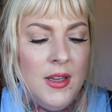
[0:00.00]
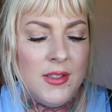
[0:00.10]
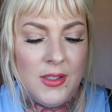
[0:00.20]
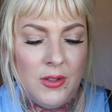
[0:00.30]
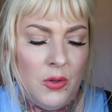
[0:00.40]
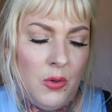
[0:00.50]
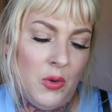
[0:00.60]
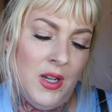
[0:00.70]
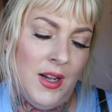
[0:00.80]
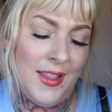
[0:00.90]

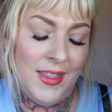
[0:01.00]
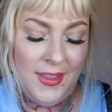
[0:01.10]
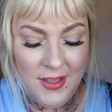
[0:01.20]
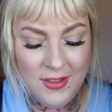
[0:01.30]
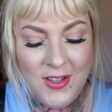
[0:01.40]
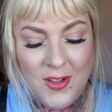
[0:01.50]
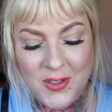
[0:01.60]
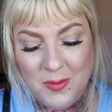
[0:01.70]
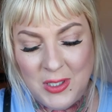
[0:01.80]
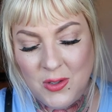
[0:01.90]
So I think the color
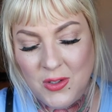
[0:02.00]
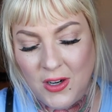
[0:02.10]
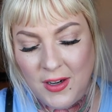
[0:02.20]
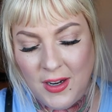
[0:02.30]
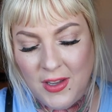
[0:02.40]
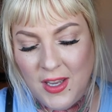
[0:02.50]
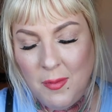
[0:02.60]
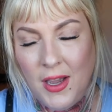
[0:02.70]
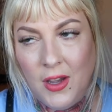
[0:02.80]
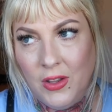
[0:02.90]
is gonna be too dark. I
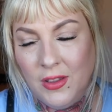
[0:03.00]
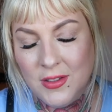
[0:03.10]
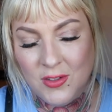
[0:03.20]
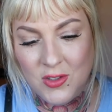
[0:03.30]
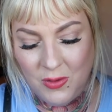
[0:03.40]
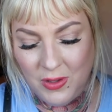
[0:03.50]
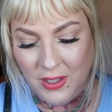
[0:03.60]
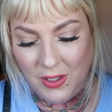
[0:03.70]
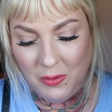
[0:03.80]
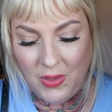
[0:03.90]
keep having this issue
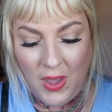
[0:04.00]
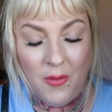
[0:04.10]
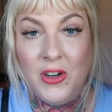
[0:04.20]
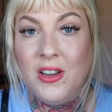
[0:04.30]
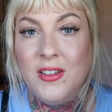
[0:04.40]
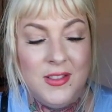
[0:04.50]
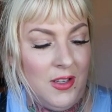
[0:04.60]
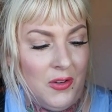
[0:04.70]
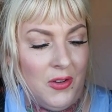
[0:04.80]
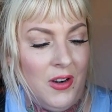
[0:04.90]
lately with every
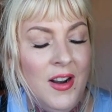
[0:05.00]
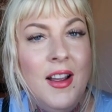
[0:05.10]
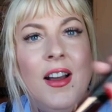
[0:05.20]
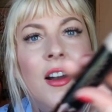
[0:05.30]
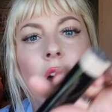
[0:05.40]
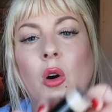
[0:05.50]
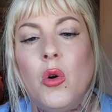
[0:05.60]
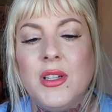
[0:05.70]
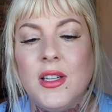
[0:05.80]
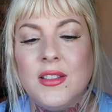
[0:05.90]
concealer.
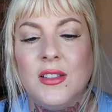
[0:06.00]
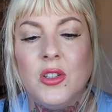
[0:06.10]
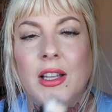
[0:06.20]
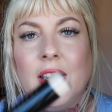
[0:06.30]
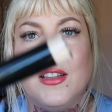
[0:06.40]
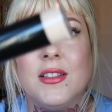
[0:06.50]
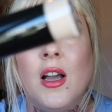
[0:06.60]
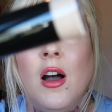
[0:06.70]
Oh, it doesn't look like it is.